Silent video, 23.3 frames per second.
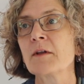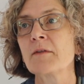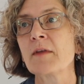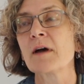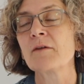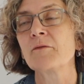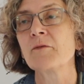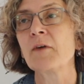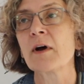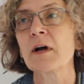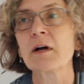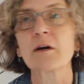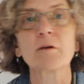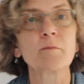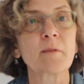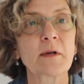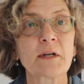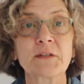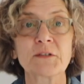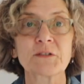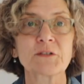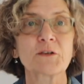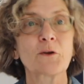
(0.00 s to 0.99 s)
of that fire, but
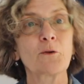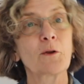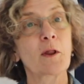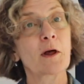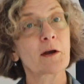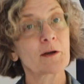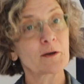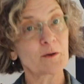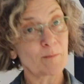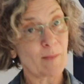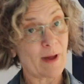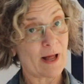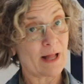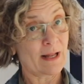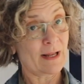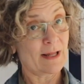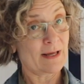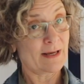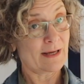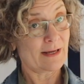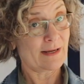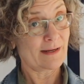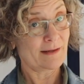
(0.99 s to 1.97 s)
it's no longer
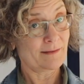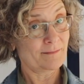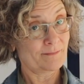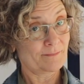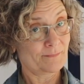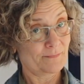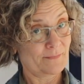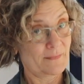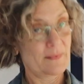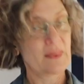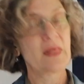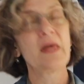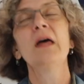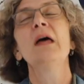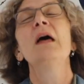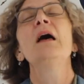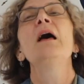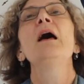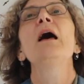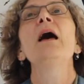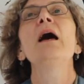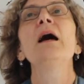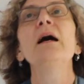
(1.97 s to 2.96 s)
ballet.
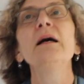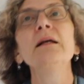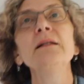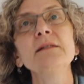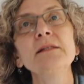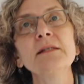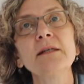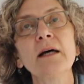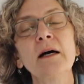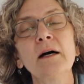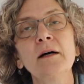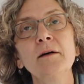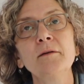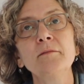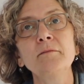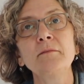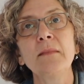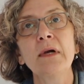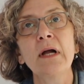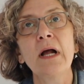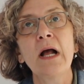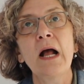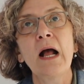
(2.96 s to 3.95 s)
Yeah.
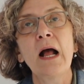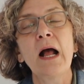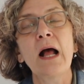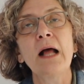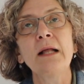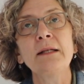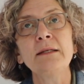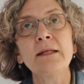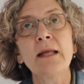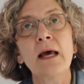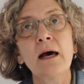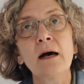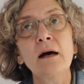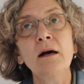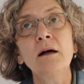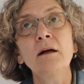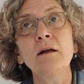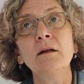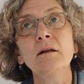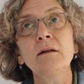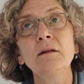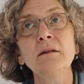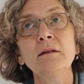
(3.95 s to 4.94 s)
And
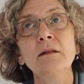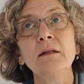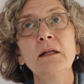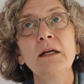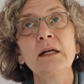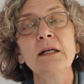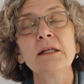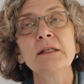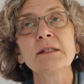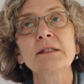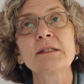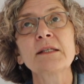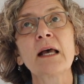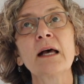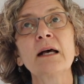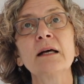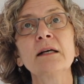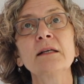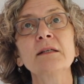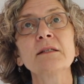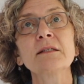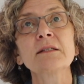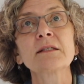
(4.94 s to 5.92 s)
Nell
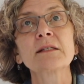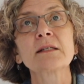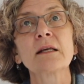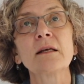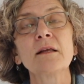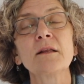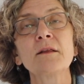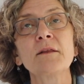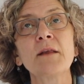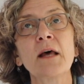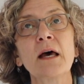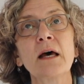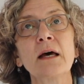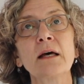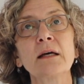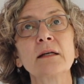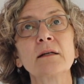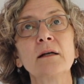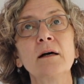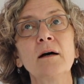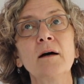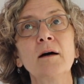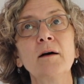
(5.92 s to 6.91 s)
says
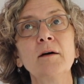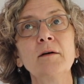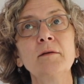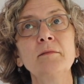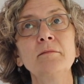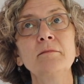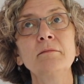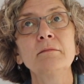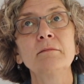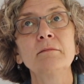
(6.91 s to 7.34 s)
that, or